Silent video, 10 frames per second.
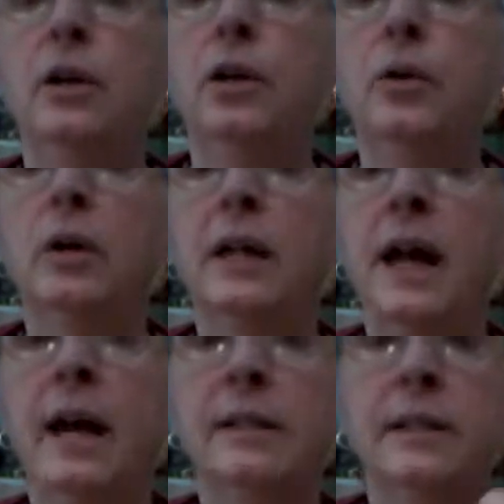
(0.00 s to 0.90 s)
You could
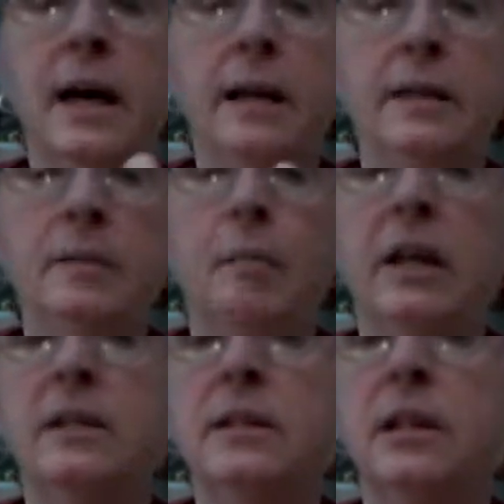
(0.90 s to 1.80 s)
cast on as
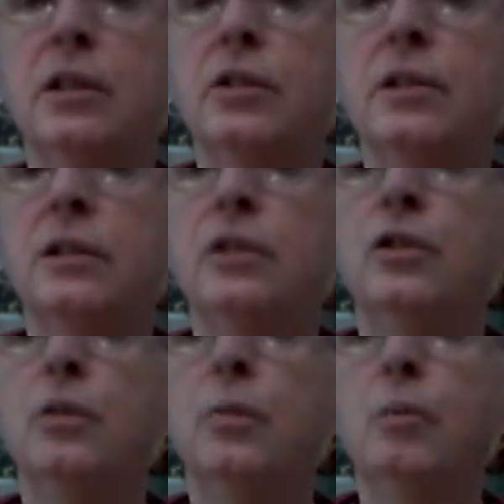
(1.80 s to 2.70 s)
many stitches as
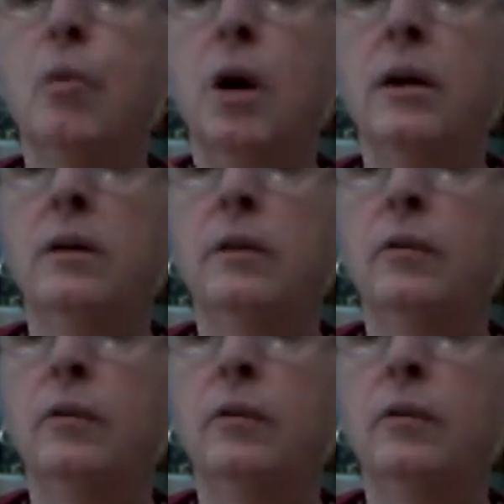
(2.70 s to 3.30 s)
you would want